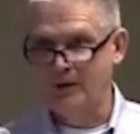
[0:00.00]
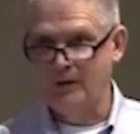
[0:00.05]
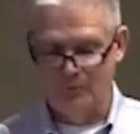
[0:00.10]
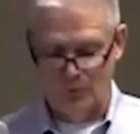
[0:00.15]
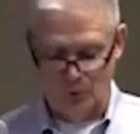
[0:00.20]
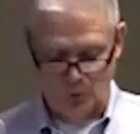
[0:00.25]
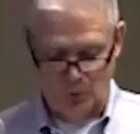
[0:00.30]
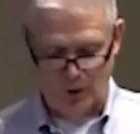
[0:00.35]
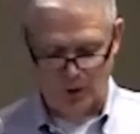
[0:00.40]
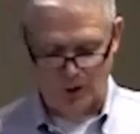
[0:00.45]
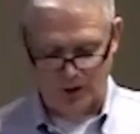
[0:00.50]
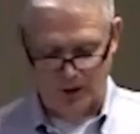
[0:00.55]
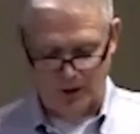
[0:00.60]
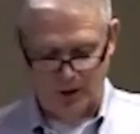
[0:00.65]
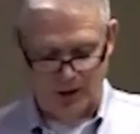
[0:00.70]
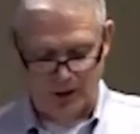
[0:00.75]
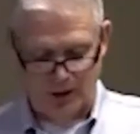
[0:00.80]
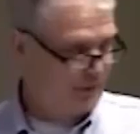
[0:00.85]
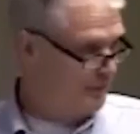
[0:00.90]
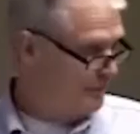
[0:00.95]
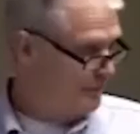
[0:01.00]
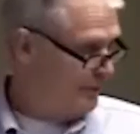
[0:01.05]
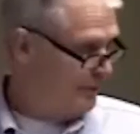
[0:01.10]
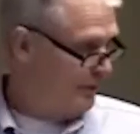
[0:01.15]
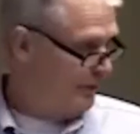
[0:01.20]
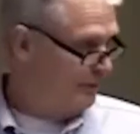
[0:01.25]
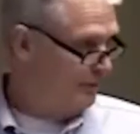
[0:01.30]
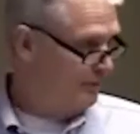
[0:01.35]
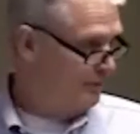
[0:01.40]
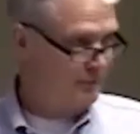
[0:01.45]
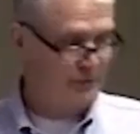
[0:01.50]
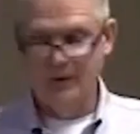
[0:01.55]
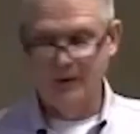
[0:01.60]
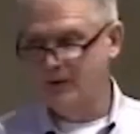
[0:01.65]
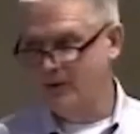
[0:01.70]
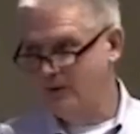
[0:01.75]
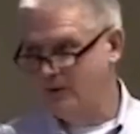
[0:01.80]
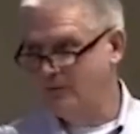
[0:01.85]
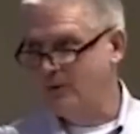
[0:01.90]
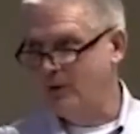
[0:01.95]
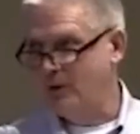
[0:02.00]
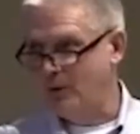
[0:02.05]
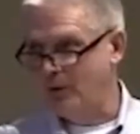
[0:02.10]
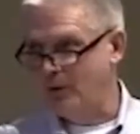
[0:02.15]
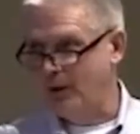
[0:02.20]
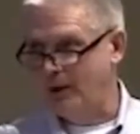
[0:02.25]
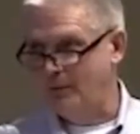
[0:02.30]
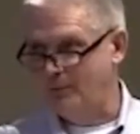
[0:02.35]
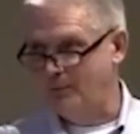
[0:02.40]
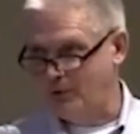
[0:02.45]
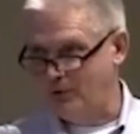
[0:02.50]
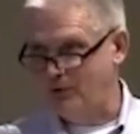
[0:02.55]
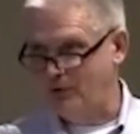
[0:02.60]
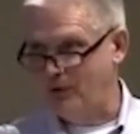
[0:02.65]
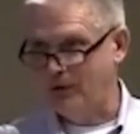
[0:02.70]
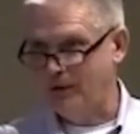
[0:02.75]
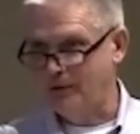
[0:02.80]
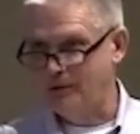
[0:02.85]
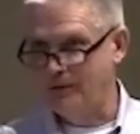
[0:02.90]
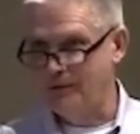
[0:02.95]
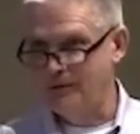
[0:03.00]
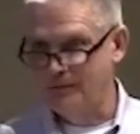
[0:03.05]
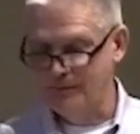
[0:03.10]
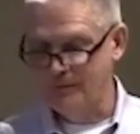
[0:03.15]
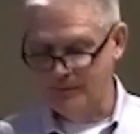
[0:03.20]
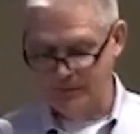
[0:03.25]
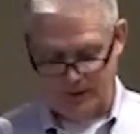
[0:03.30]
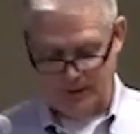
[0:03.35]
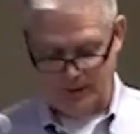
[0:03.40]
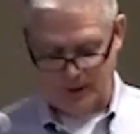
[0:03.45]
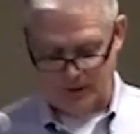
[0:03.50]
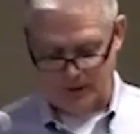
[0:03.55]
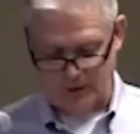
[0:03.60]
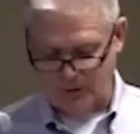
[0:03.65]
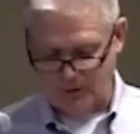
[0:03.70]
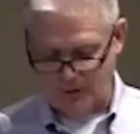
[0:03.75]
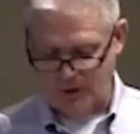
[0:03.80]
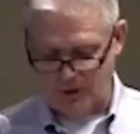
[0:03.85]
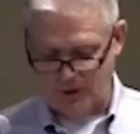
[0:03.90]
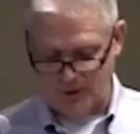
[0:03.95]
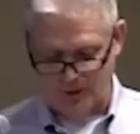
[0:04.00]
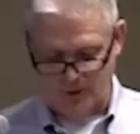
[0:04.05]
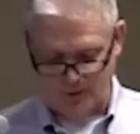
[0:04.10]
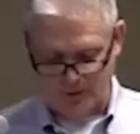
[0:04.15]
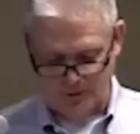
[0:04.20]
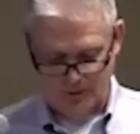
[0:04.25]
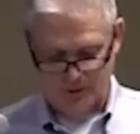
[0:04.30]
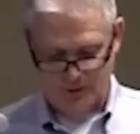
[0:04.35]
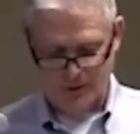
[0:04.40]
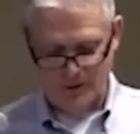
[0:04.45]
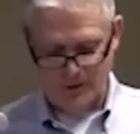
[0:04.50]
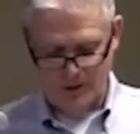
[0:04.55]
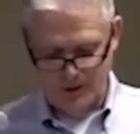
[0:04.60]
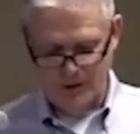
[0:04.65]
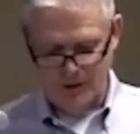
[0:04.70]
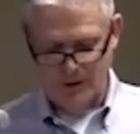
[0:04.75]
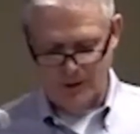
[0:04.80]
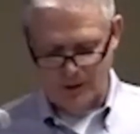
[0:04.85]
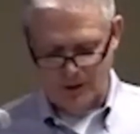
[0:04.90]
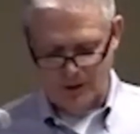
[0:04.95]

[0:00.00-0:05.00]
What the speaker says: well ahead of what we had projected, and had a great year on the